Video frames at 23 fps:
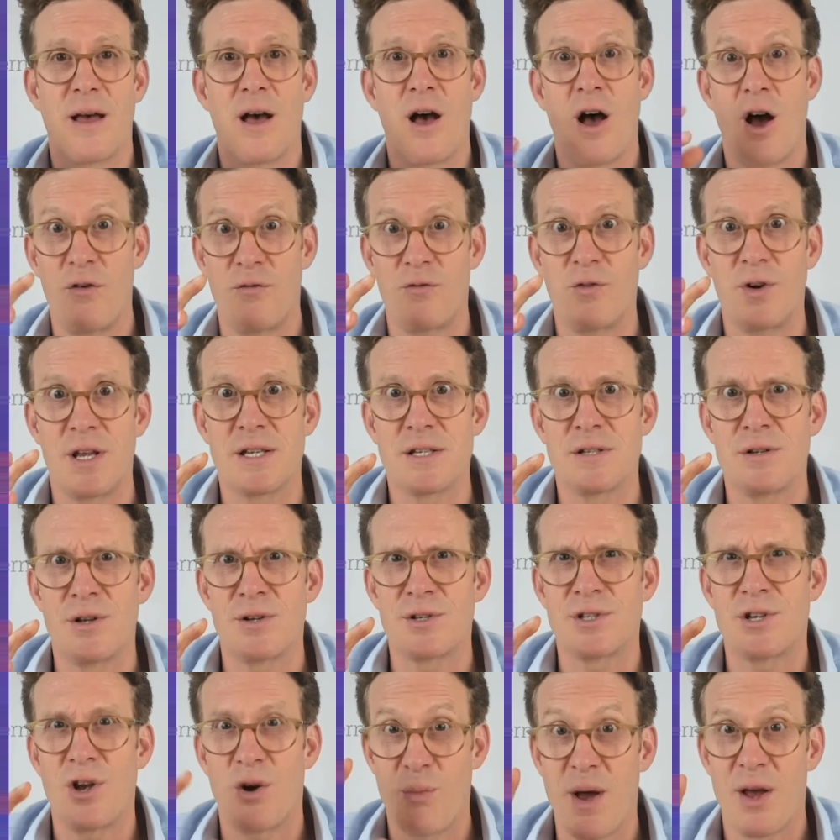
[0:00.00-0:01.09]
Hopefully it's not
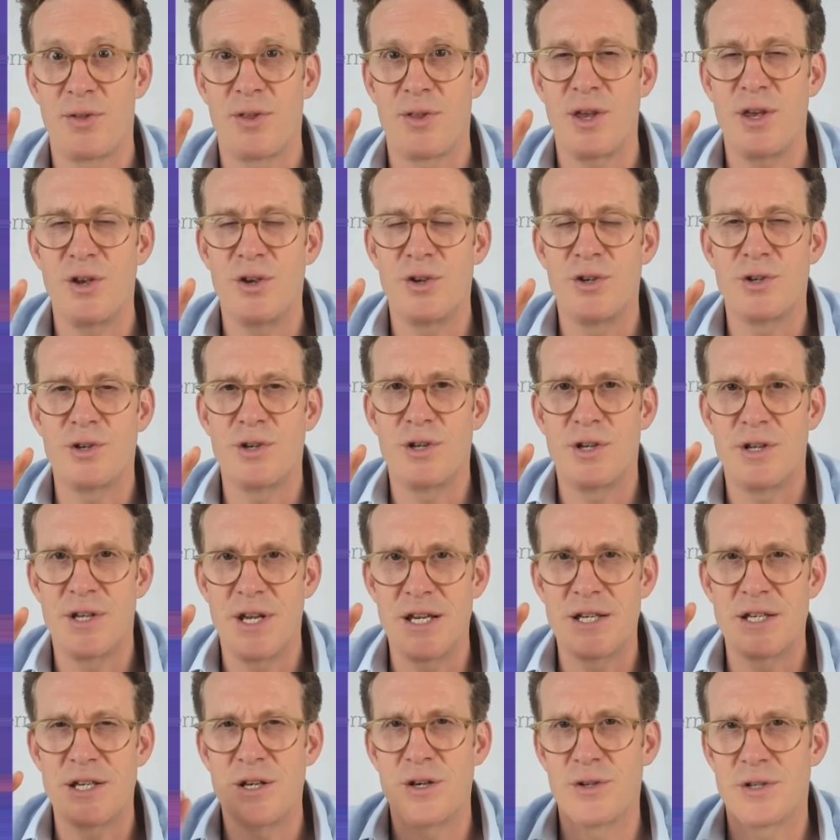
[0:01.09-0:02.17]
so bad that you need
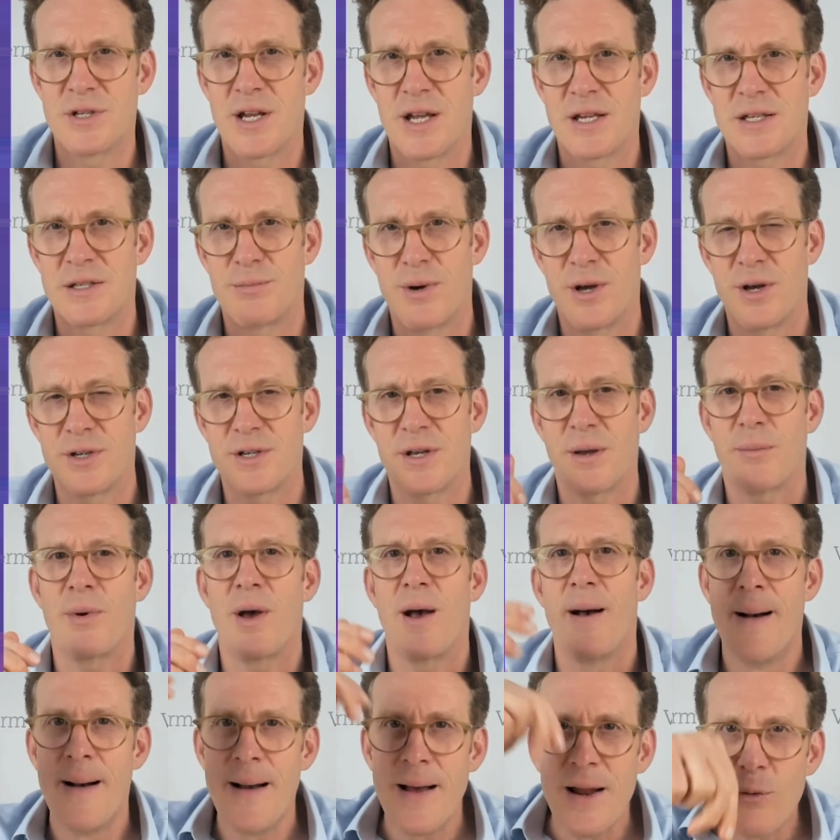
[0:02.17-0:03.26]
to use an antibiotic, but
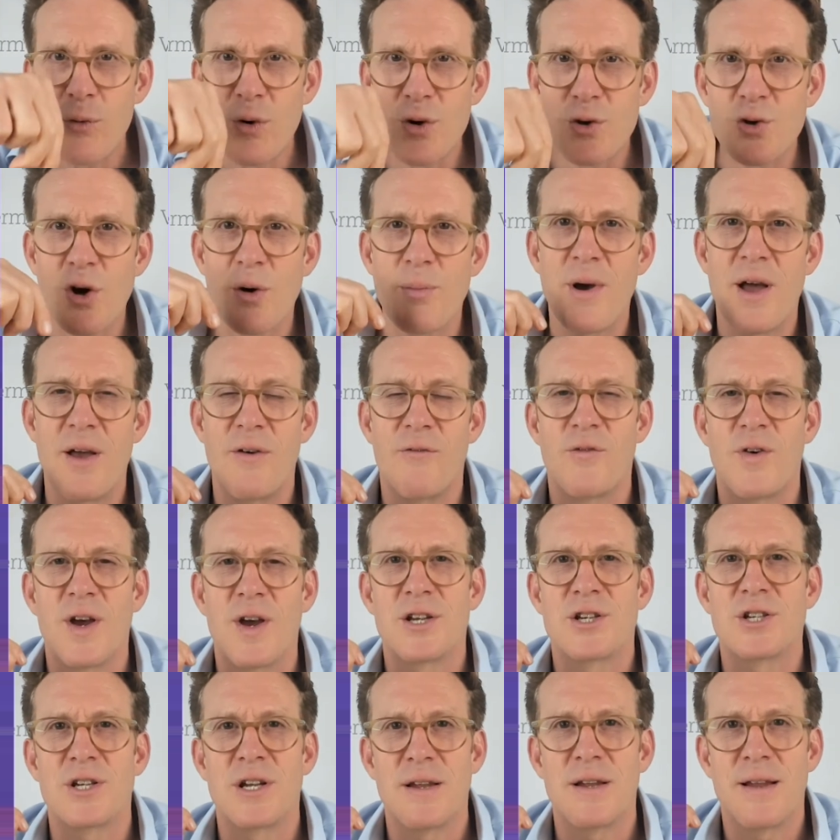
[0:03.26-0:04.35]
we'll talk about
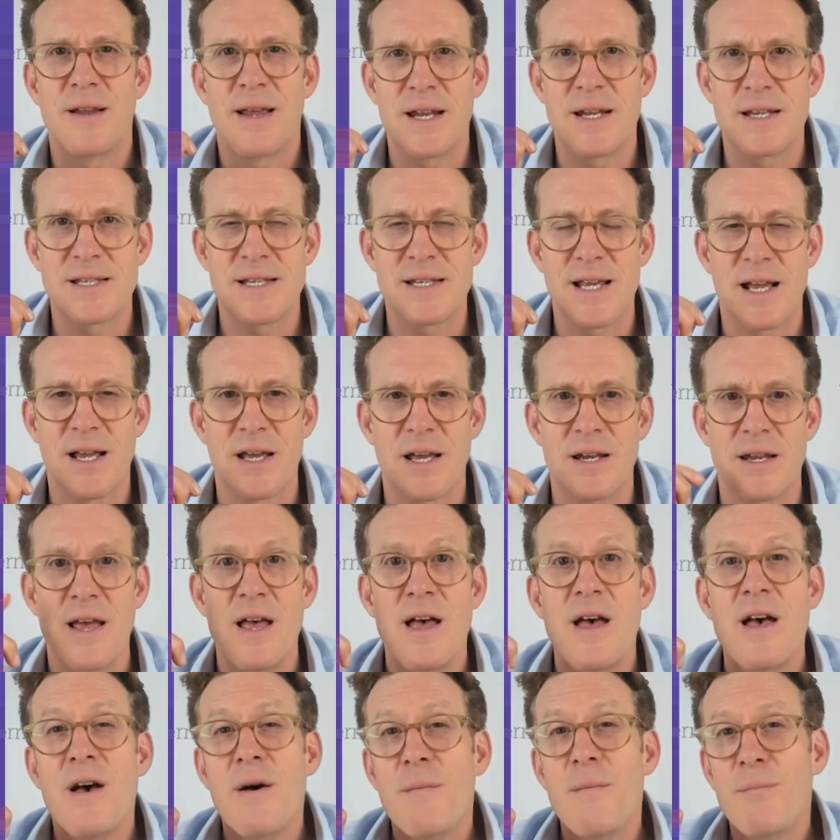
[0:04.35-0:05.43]
infection in a second,
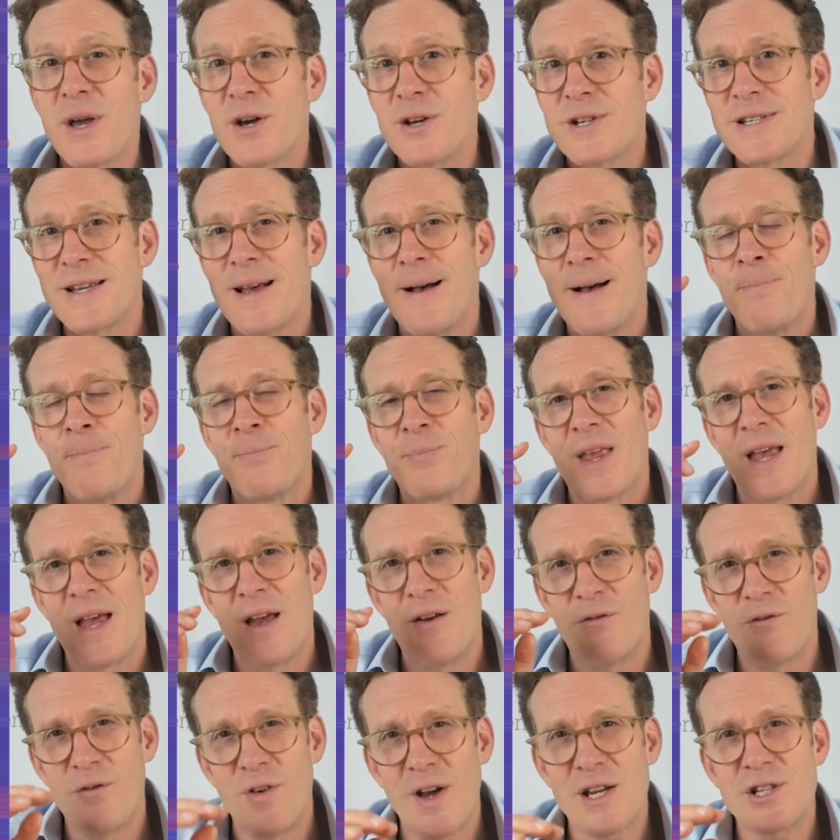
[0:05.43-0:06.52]
because
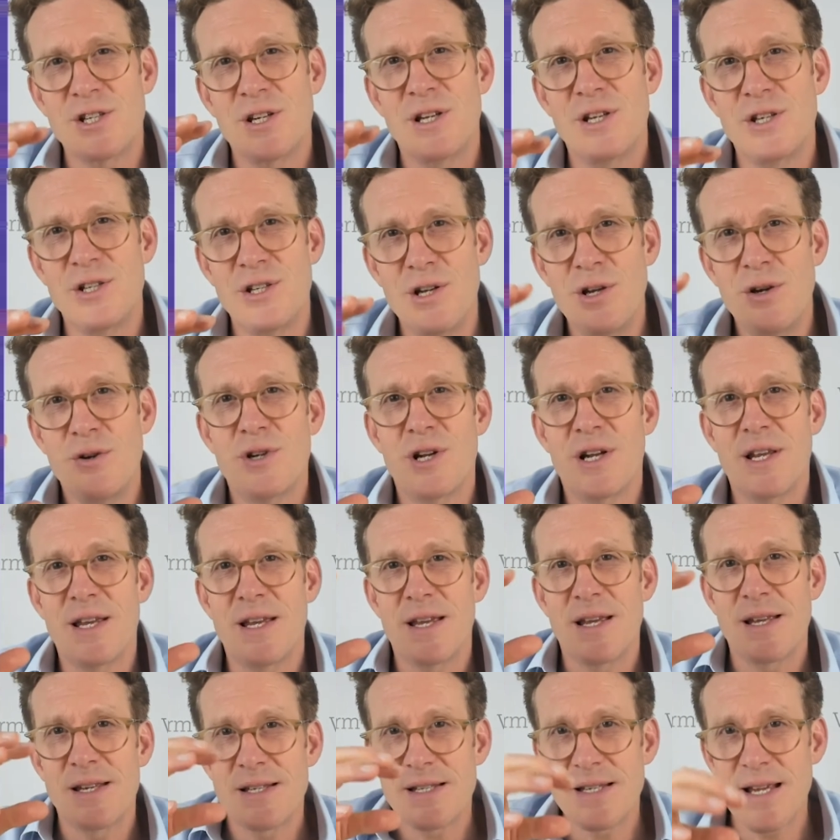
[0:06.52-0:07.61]
infection is usually
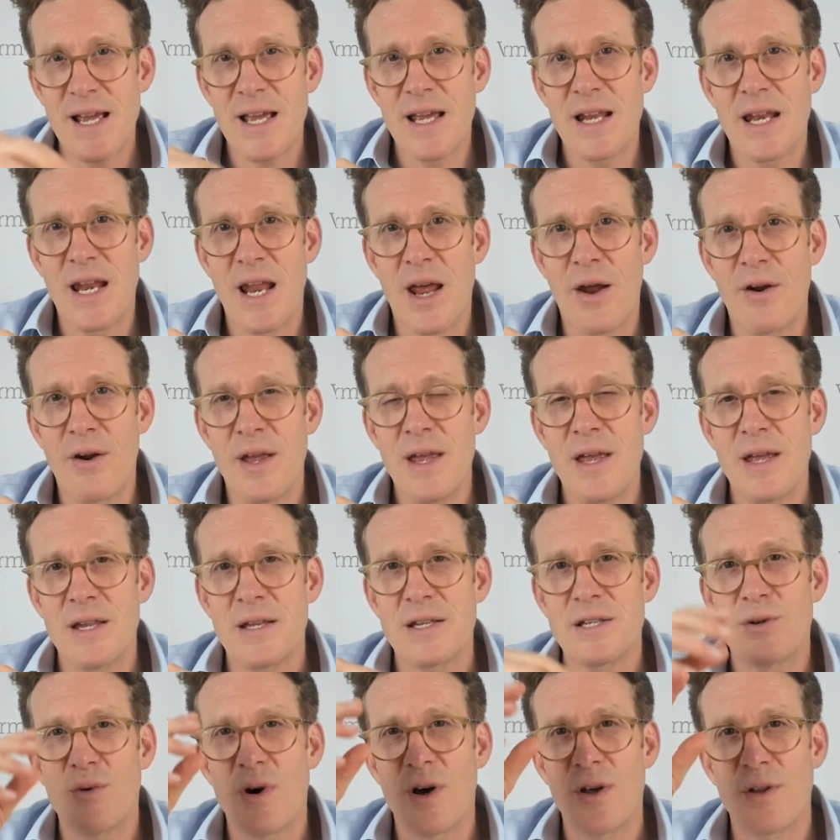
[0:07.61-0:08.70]
secondary
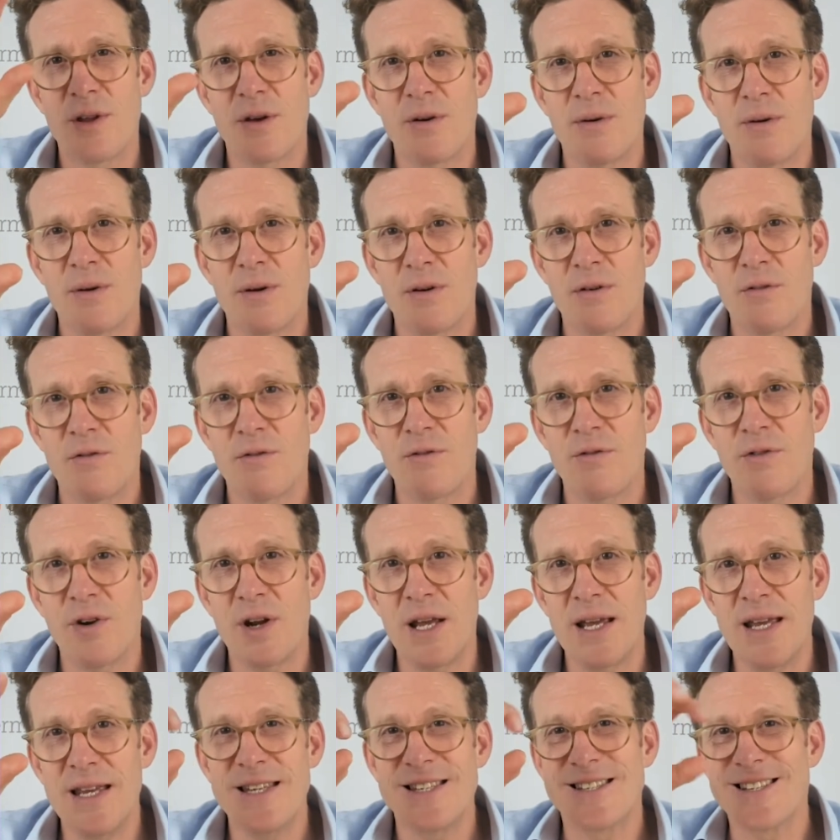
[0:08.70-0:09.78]
to either
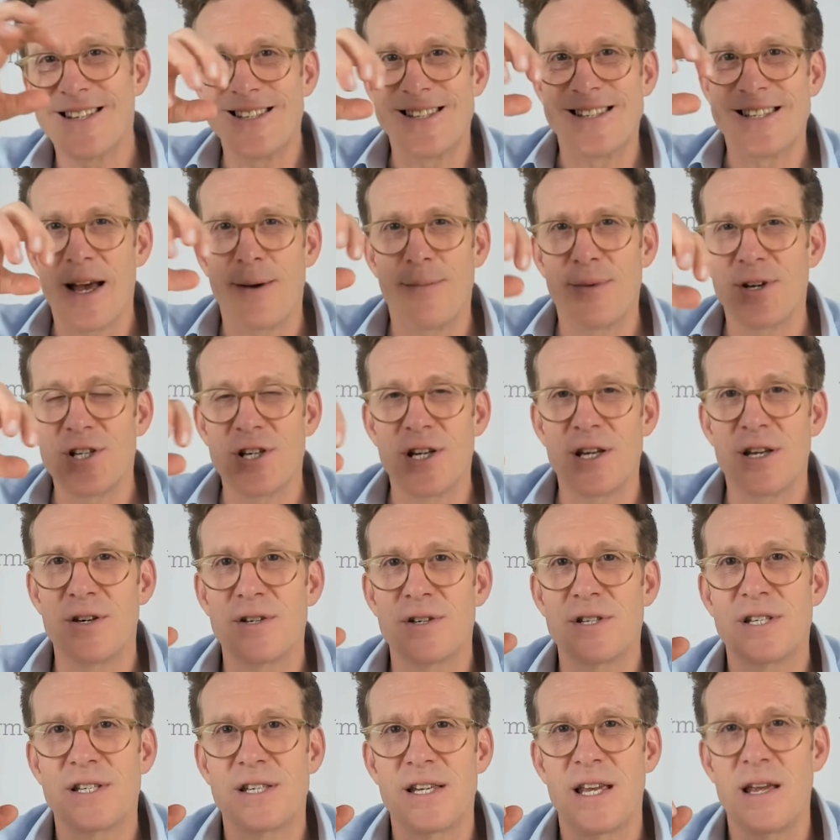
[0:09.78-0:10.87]
fleas and damaging your
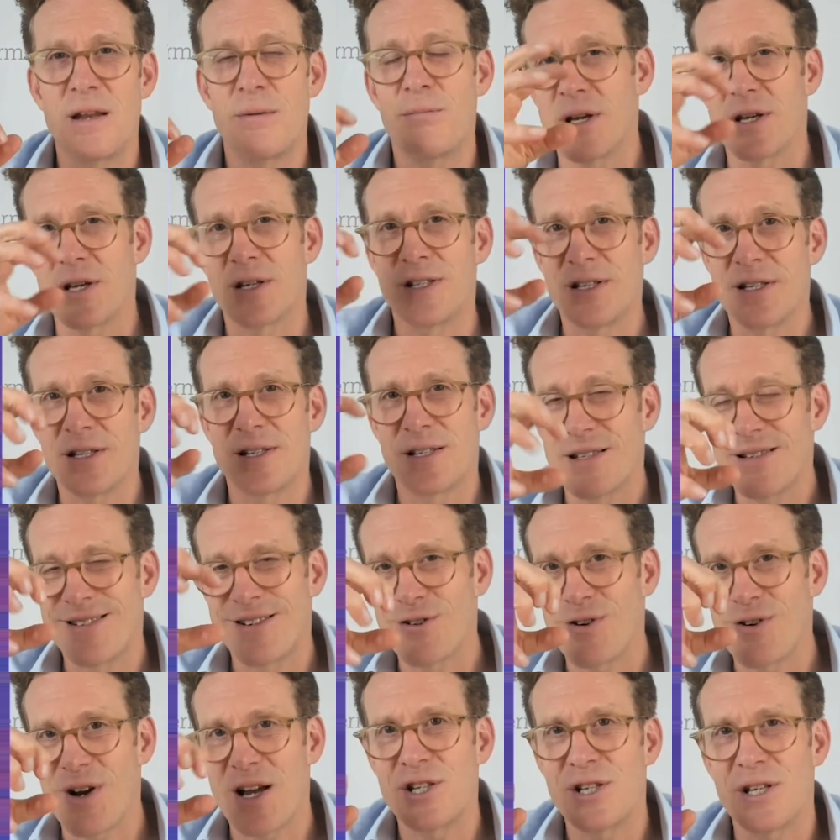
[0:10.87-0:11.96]
skin because you're
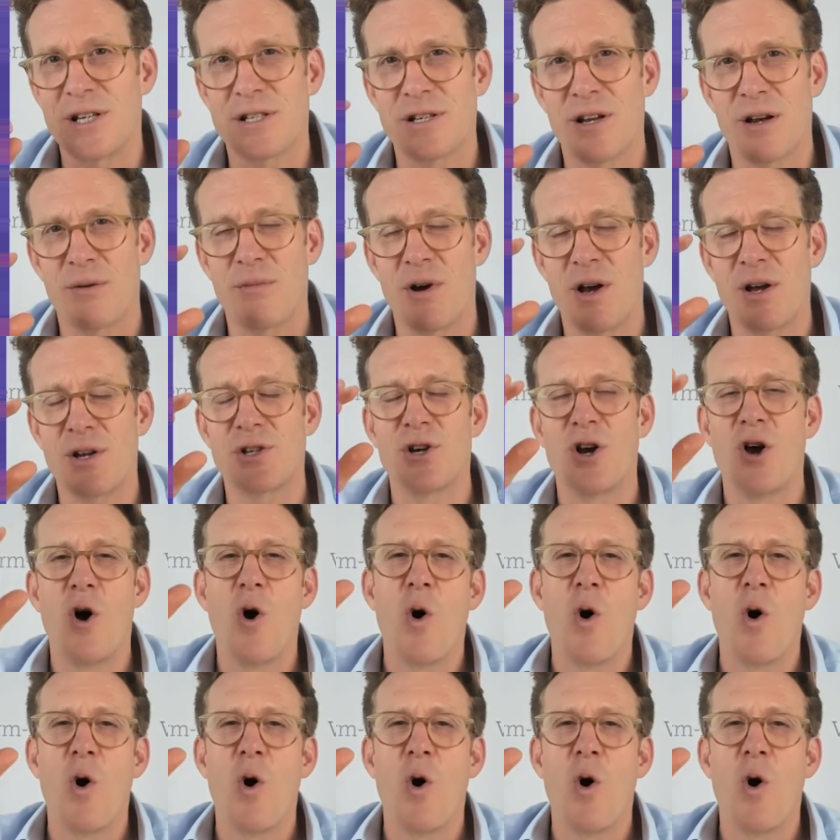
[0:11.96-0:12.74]
scratching so much,